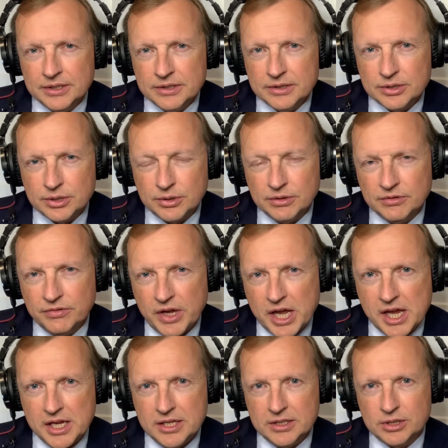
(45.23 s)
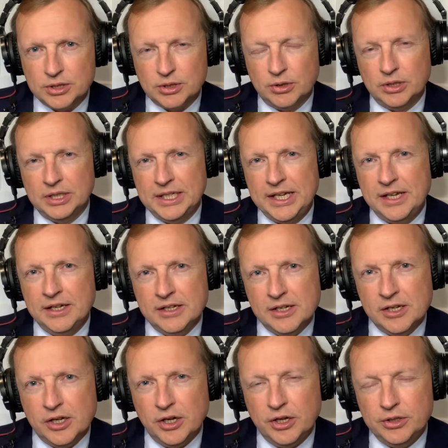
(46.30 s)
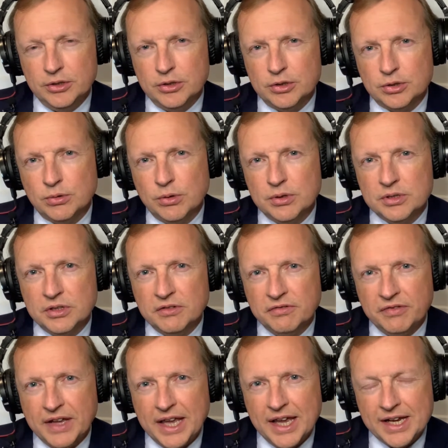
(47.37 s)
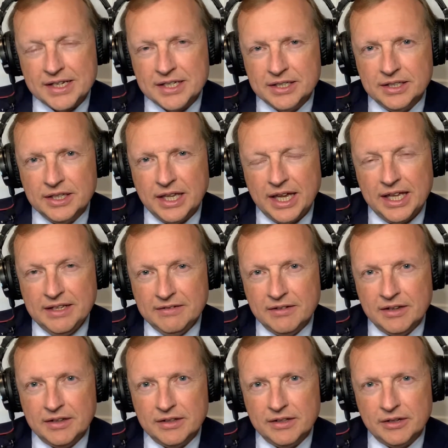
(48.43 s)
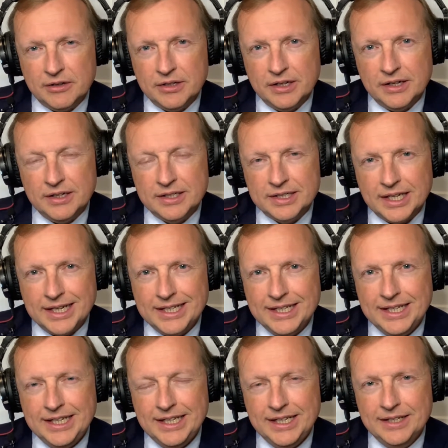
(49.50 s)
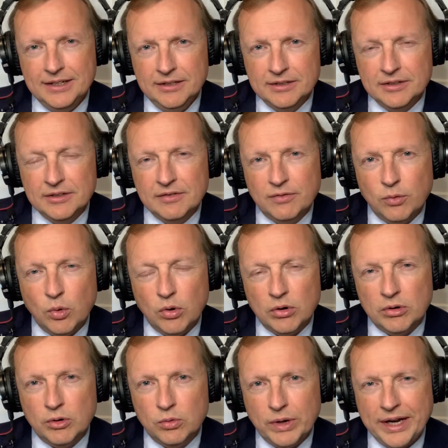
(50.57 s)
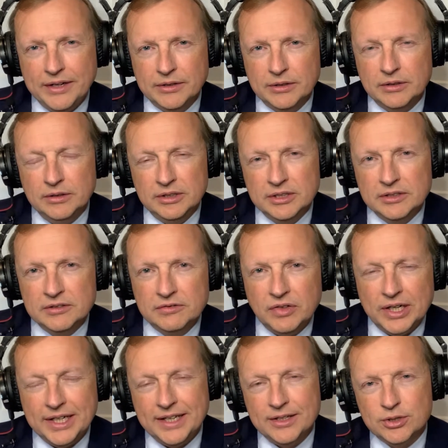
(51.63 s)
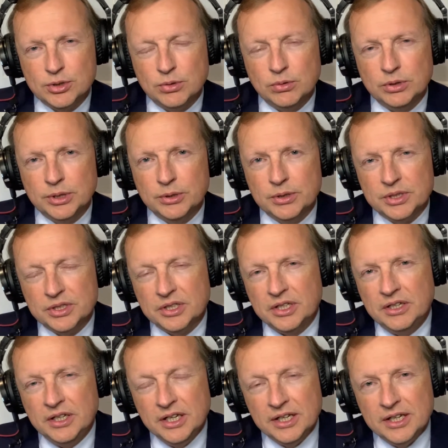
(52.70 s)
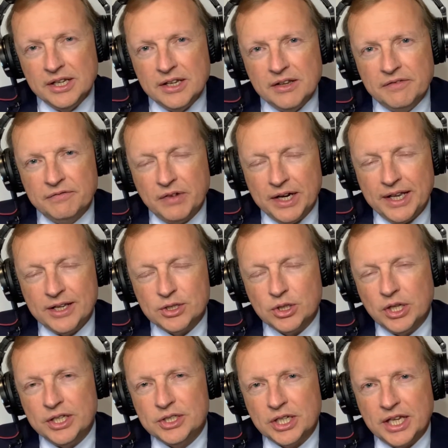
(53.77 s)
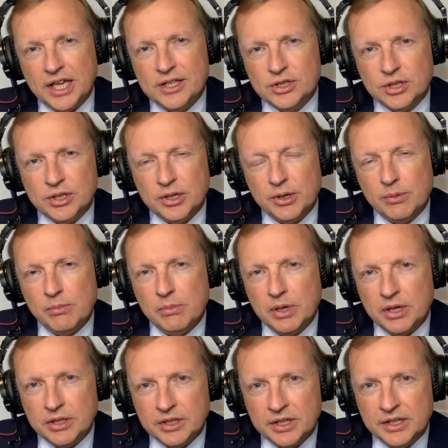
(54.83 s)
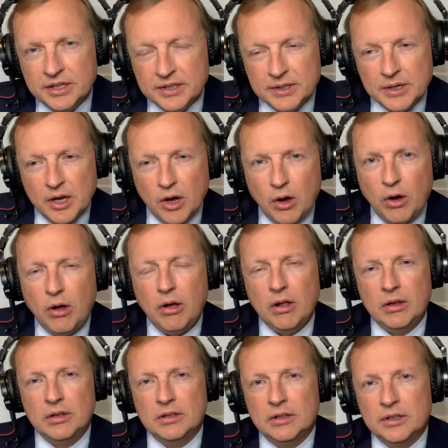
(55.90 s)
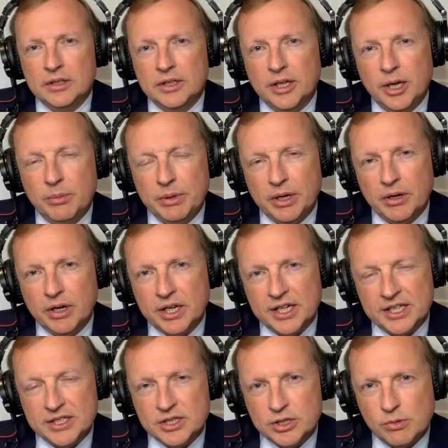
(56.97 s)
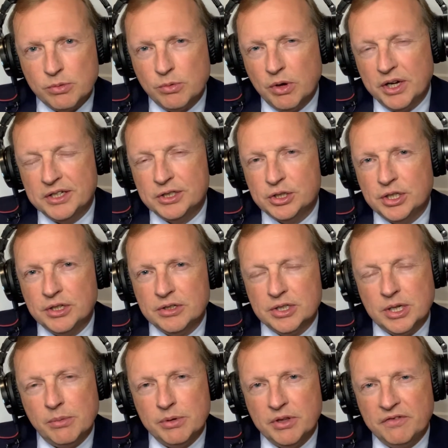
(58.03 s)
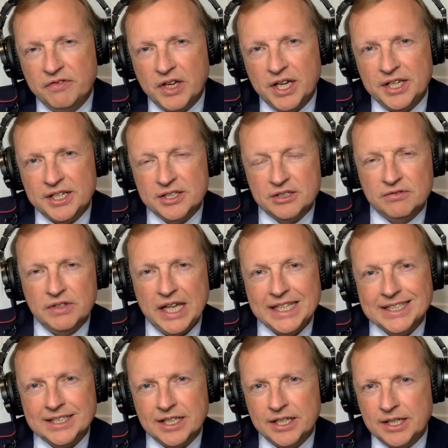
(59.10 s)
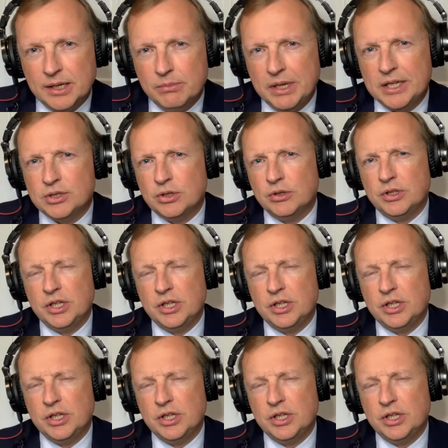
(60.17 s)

survey. It certainly underscores the fact that there is a need for greater financial literacy, financial education among all Americans. So we wanted to share some of the findings of that study and make sure